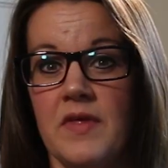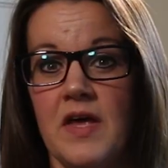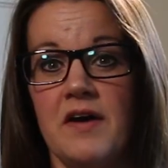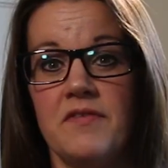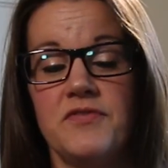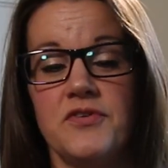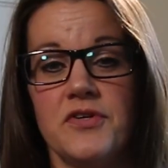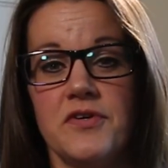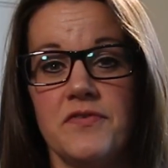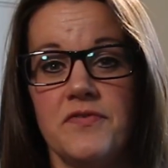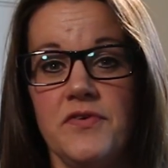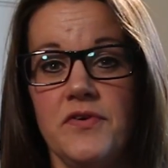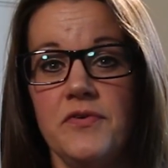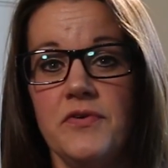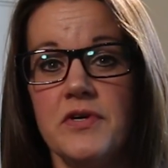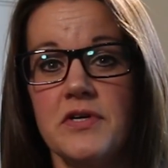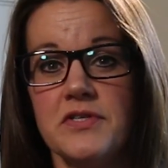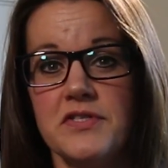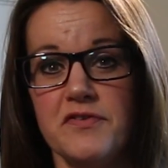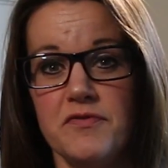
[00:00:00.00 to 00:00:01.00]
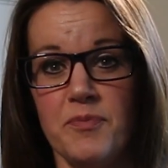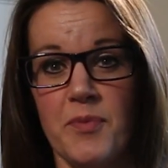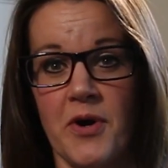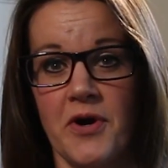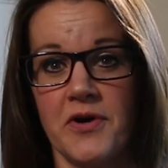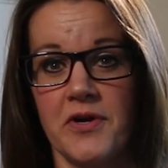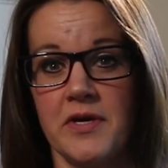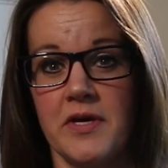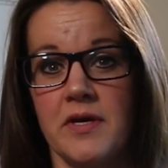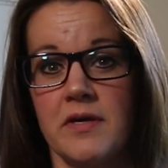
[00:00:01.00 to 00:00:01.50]
After a few years of
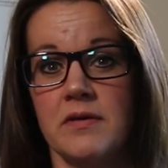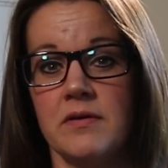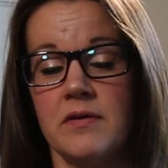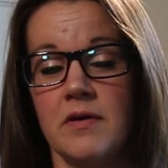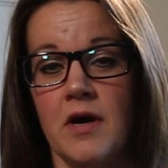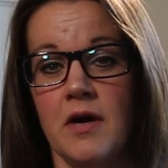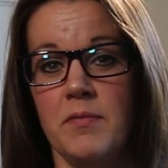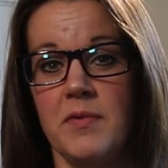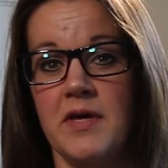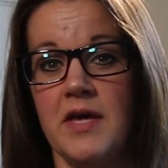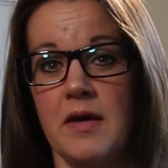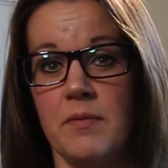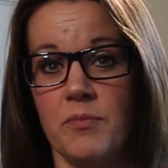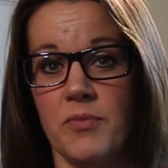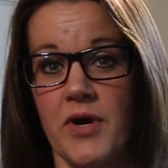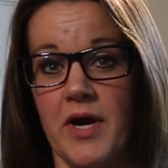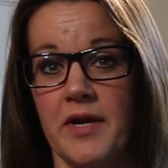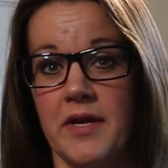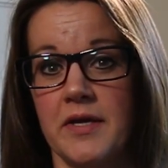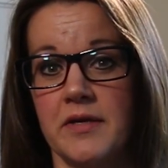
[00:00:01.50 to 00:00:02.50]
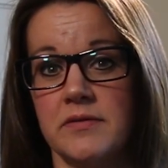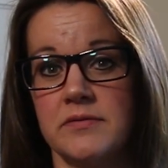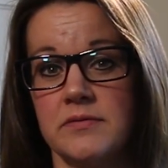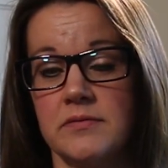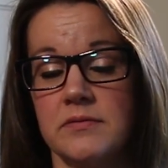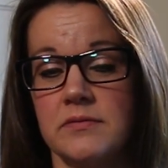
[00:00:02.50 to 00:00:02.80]
partying, I became pregnant.